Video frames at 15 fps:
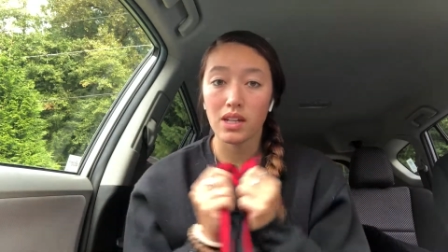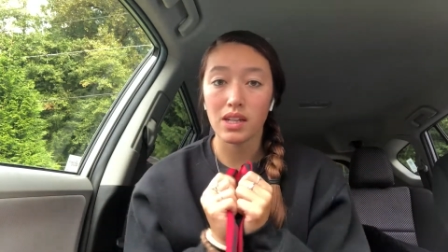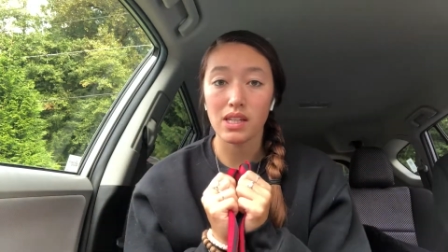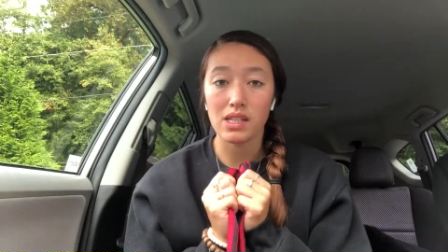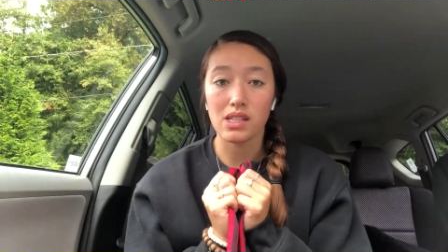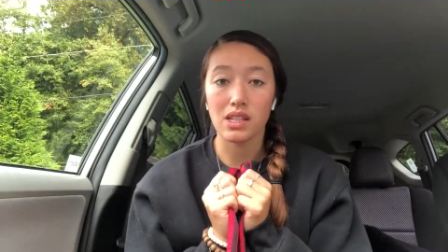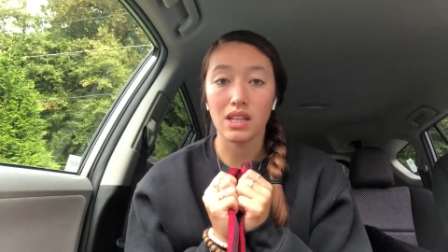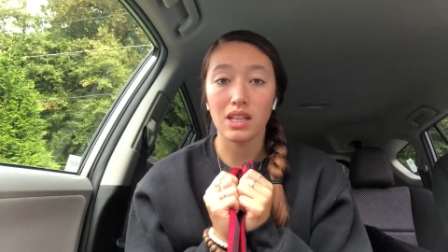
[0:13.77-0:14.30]

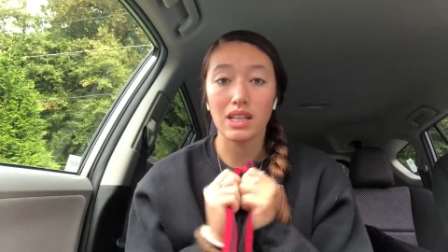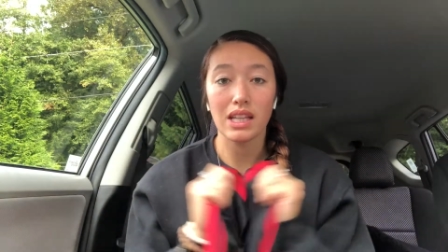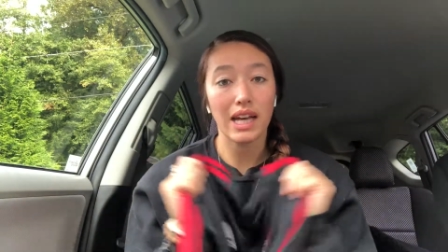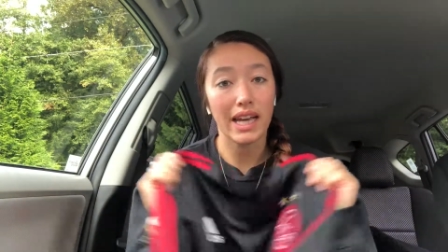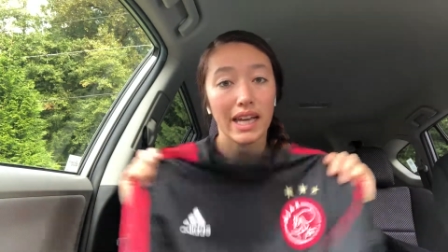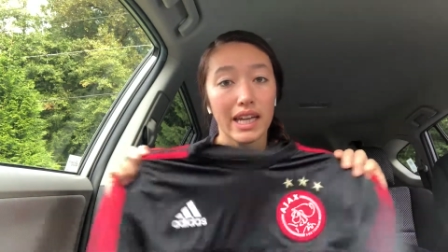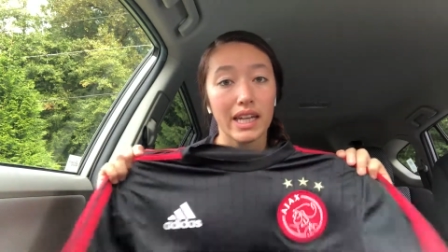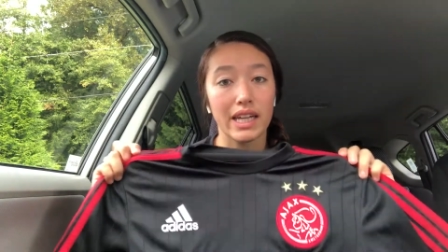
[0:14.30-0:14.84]
It's a
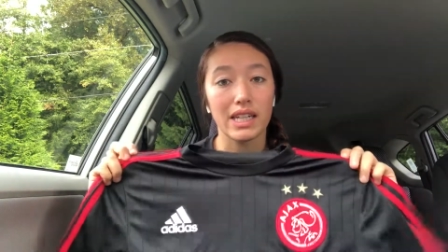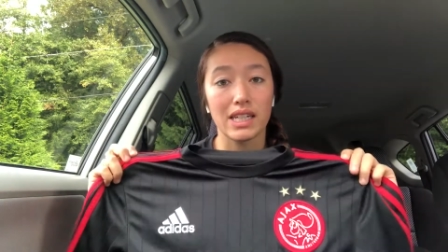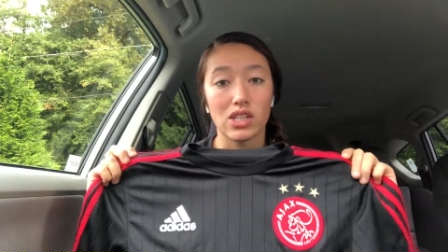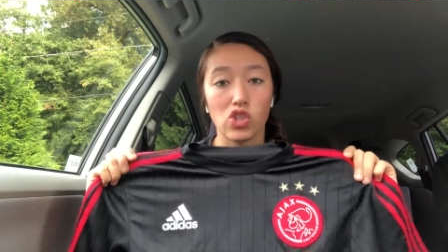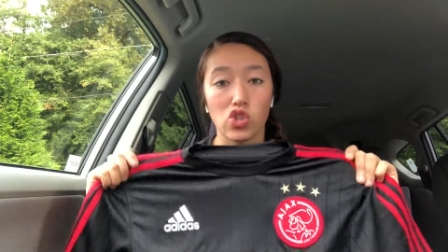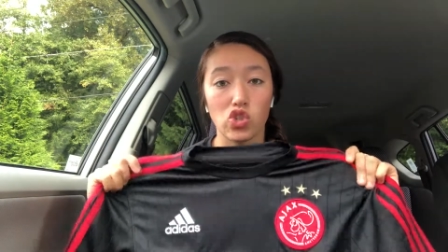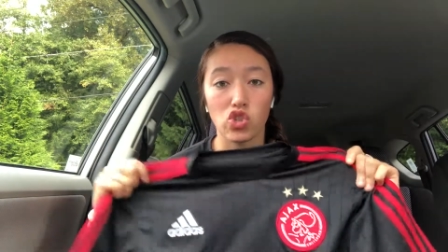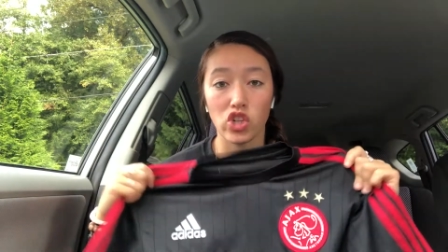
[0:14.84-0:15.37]
light and
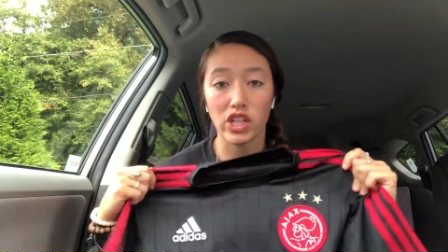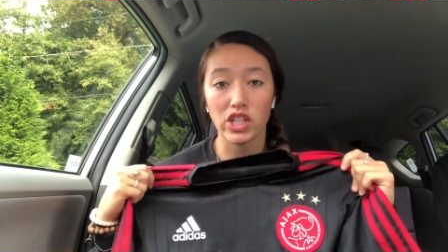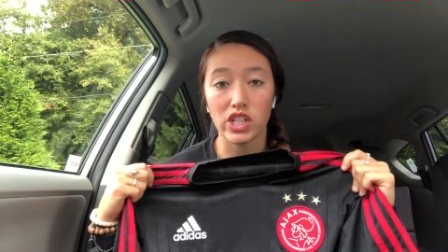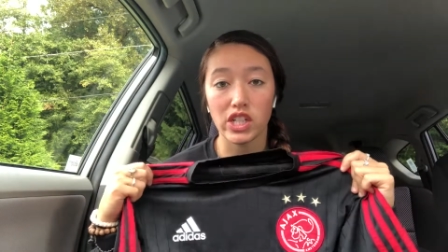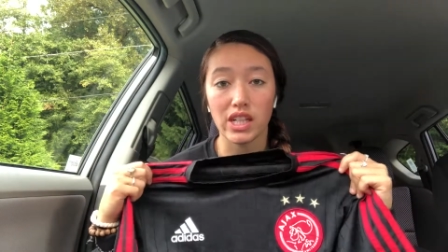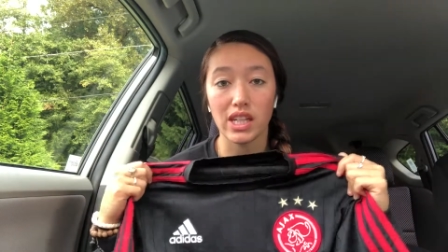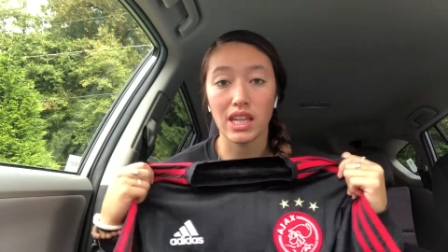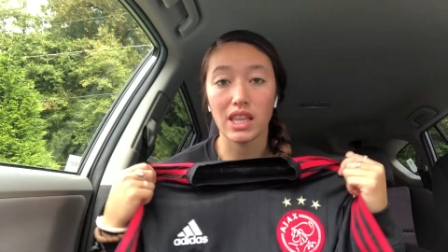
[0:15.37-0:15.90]

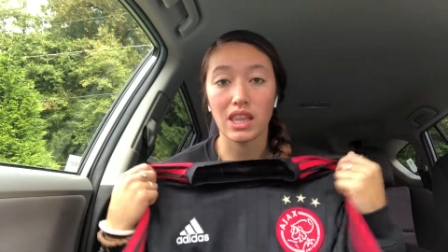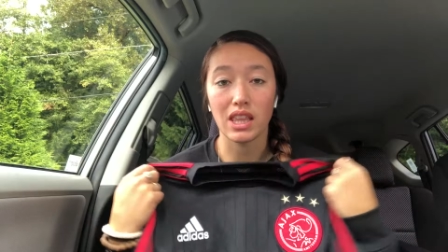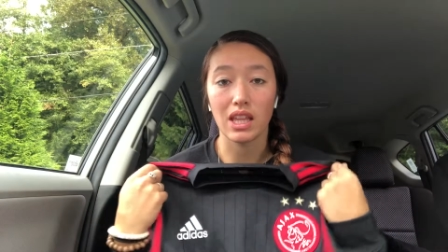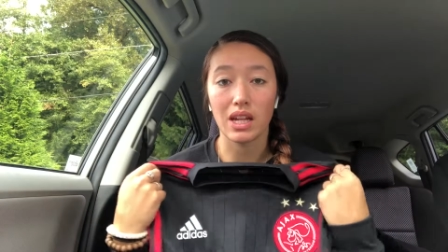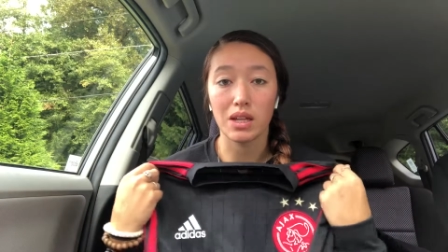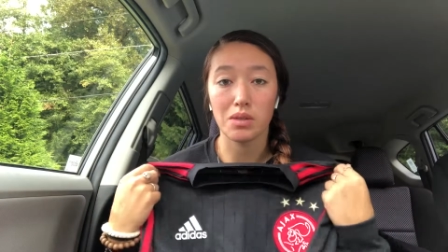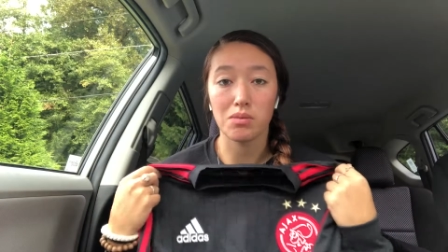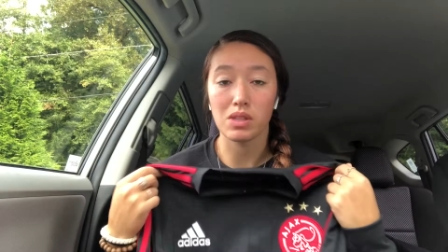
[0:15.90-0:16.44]
stretchy and
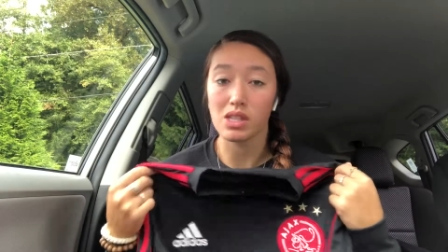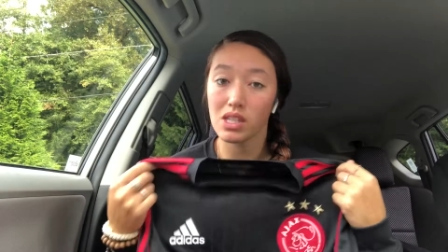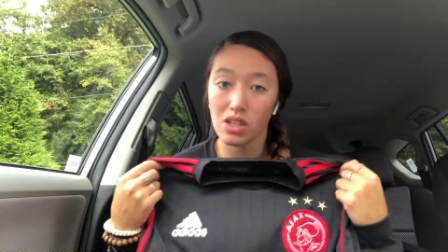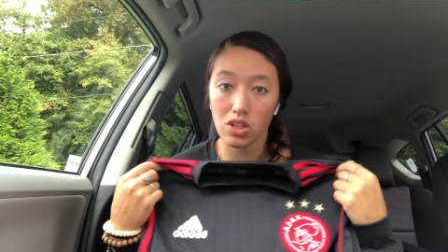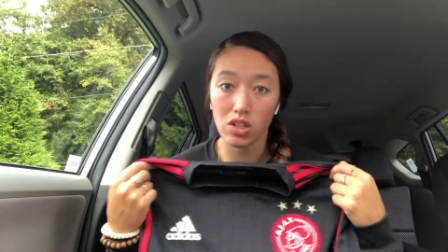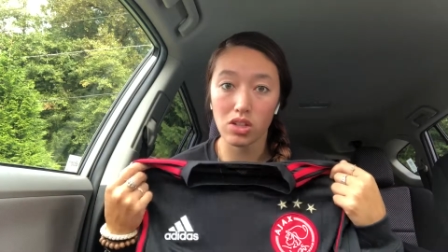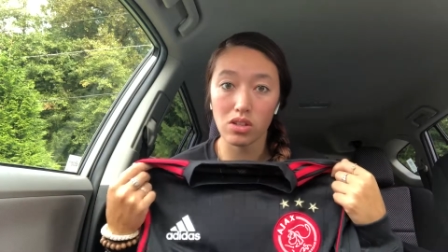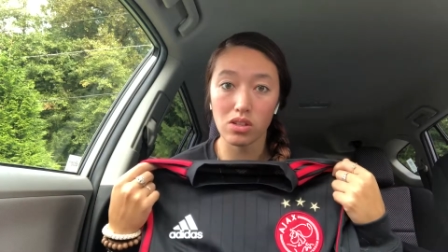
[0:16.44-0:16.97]
athletic
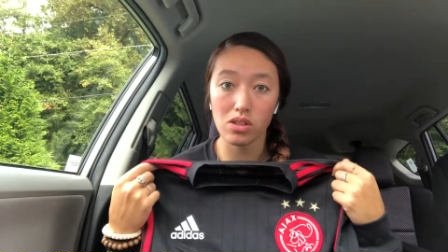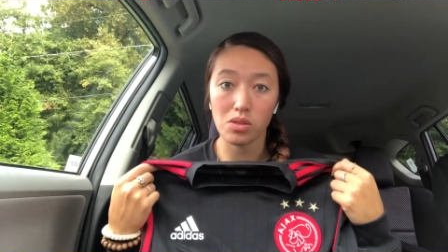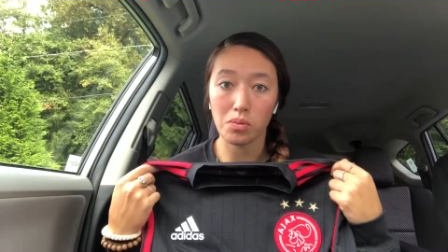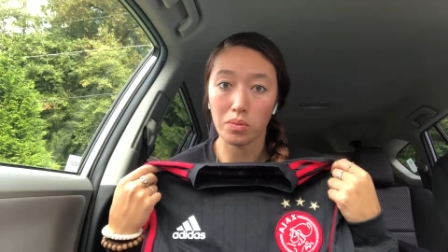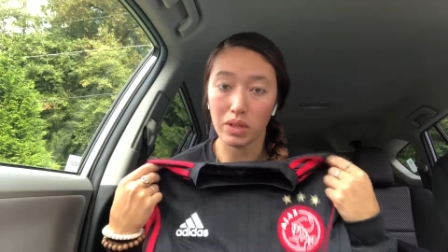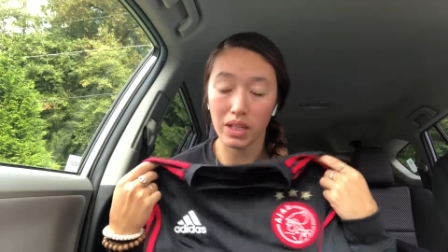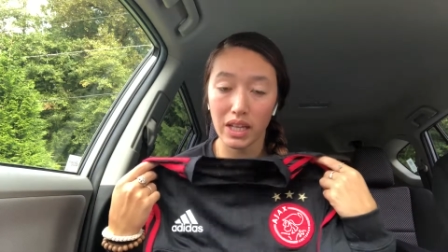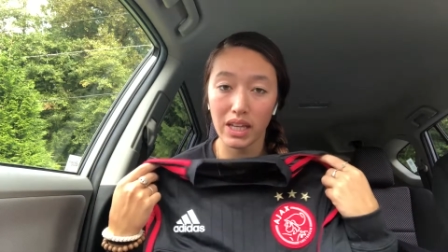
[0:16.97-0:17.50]
material to
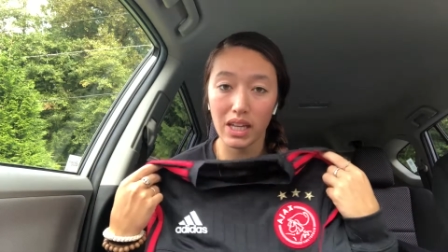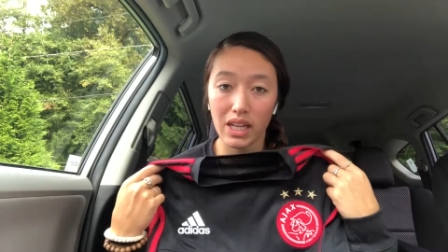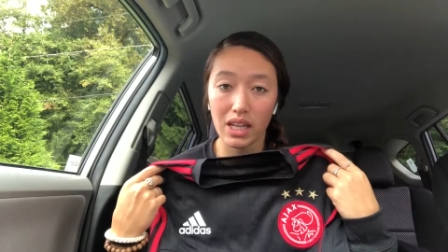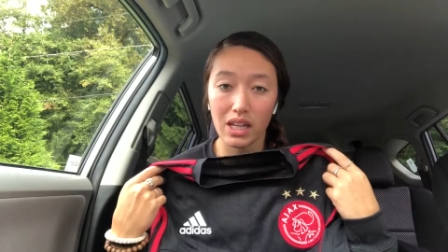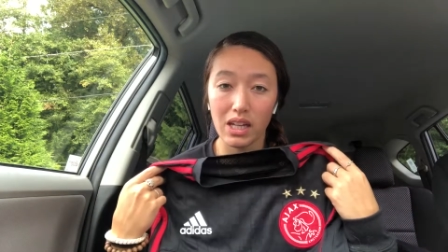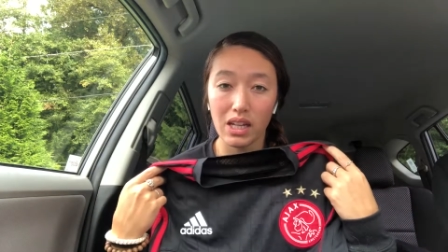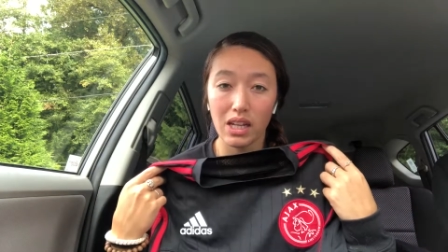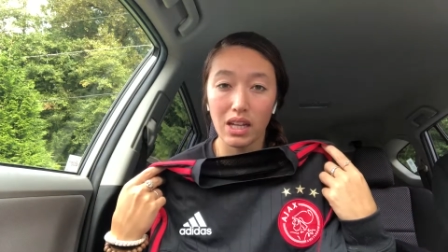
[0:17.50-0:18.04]
play
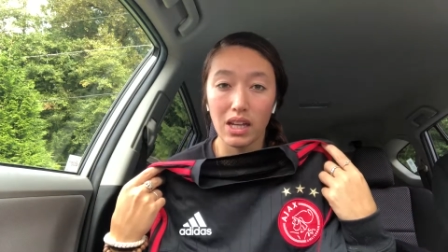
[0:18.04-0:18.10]
in.